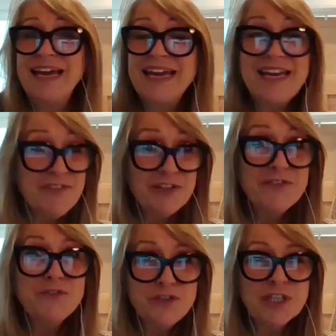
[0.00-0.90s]
Even
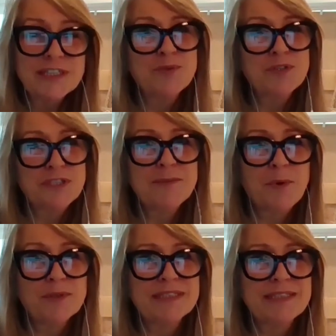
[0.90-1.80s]
if you've just put a
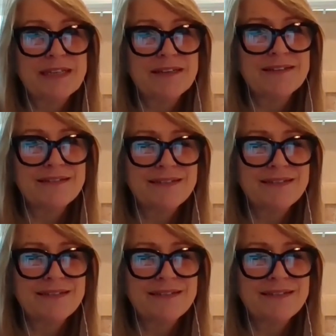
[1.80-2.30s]
deposit down,